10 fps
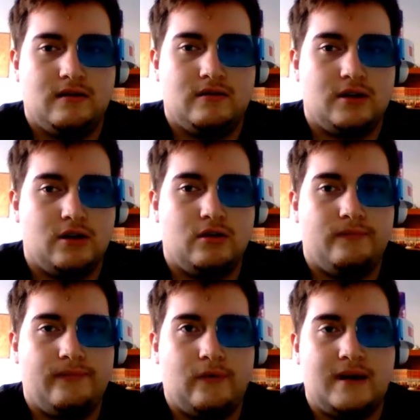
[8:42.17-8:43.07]
You
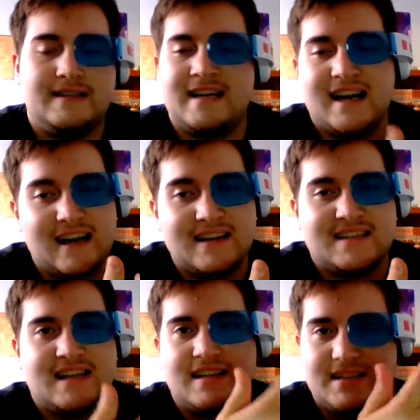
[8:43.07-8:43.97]
know, it's not
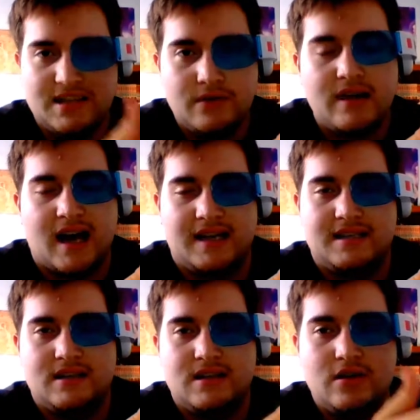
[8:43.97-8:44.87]
us, it's you
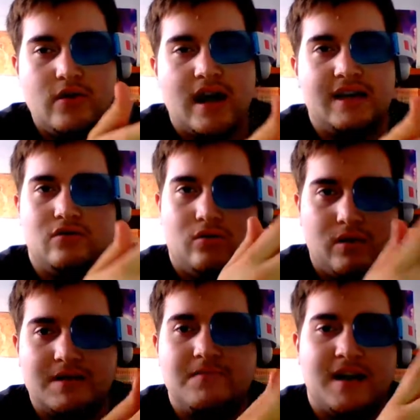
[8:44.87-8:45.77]
guys. You guys are
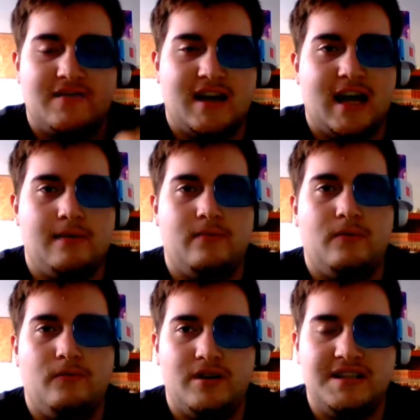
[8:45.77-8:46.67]
what's making the game
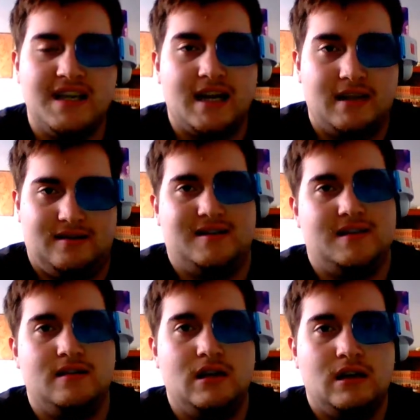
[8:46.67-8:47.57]

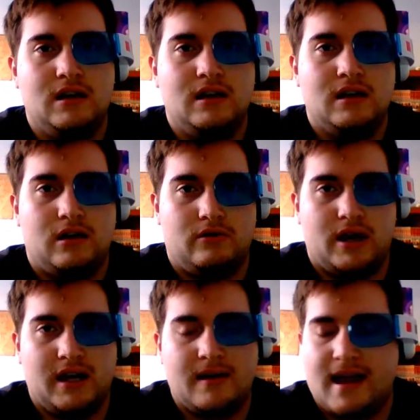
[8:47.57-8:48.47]
ridiculous.
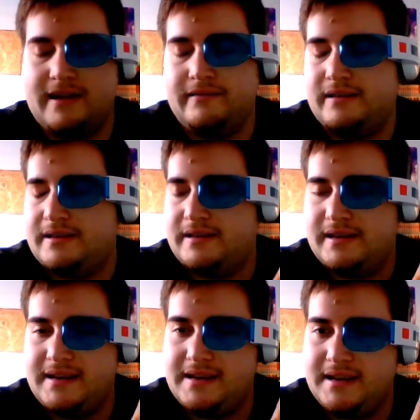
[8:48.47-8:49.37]
Alright? And
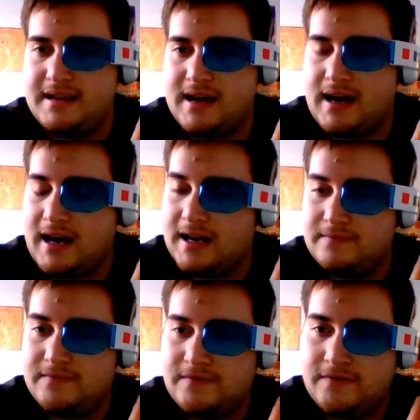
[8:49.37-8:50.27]
I
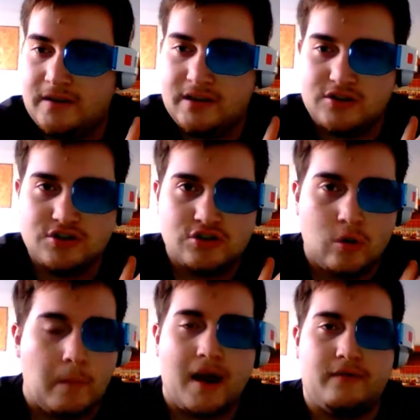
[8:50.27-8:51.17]
am feeling
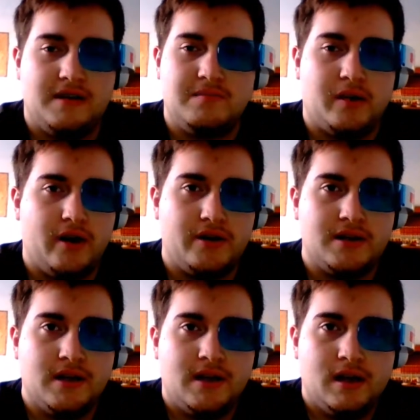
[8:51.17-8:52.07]
so bad for these
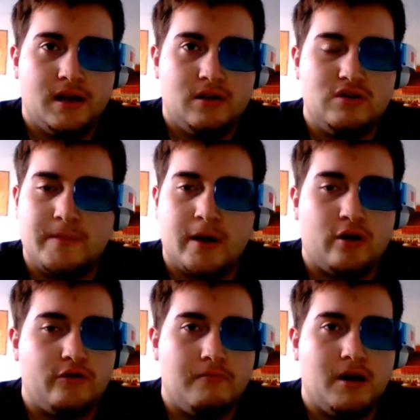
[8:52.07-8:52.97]
players who spend all
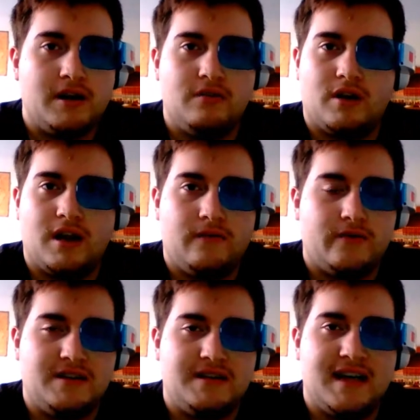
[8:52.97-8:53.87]
their money working for
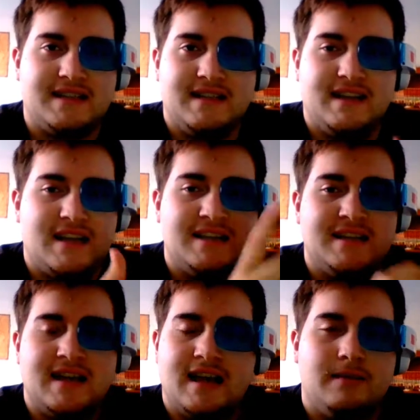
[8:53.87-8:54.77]
their decks and they
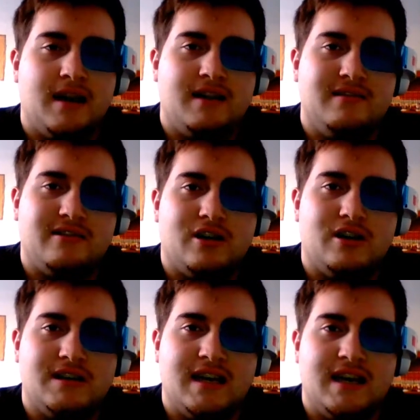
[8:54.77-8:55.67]
just end up getting their
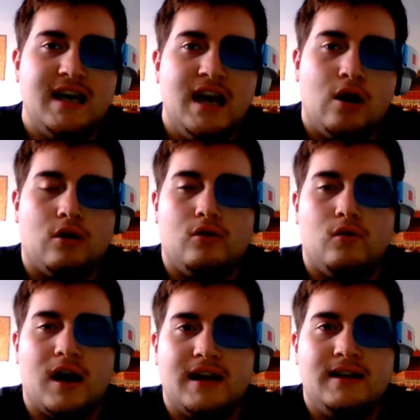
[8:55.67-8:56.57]
cards hit or
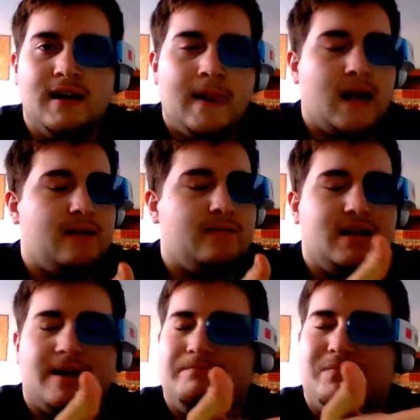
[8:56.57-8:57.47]
errata, and
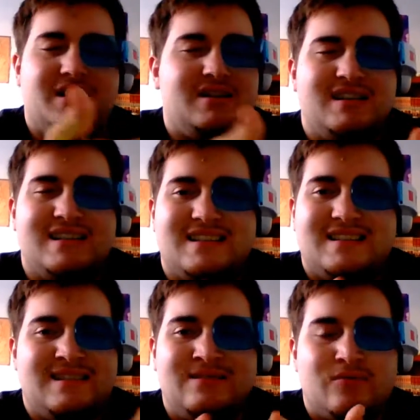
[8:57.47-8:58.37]
you know, and it's
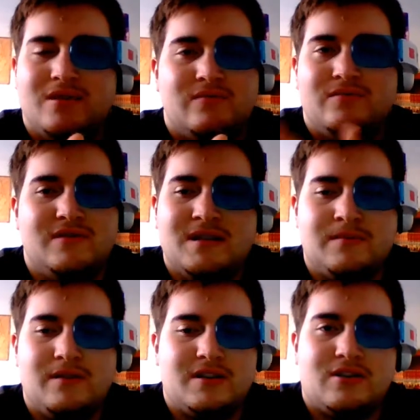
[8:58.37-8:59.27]
just
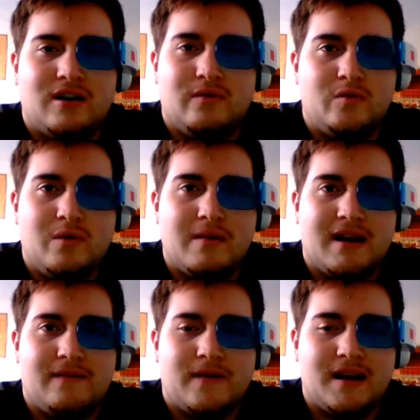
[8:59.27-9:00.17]
simply retarded. It wouldn't make
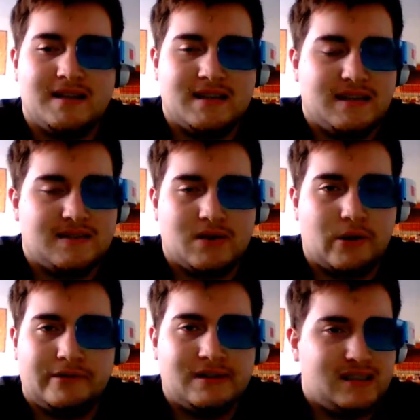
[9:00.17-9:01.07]
any fucking sense.
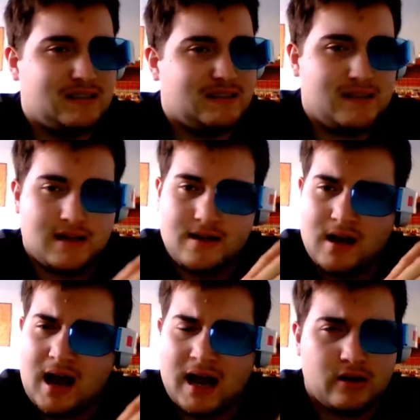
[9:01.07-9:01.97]
So
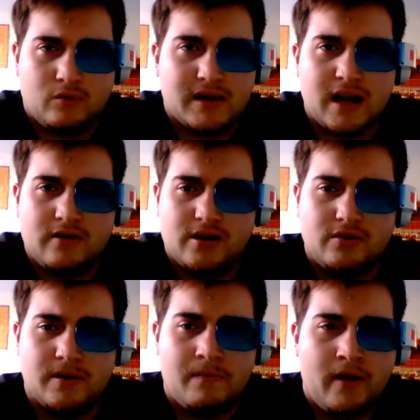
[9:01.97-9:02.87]
I don't know what the hell they're
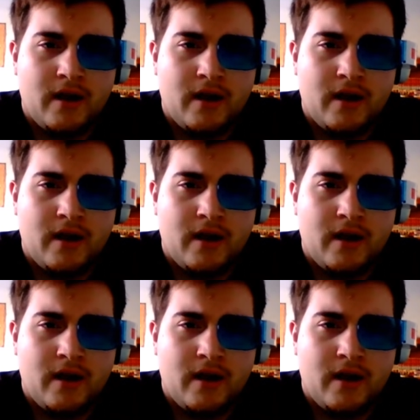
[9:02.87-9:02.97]
doing.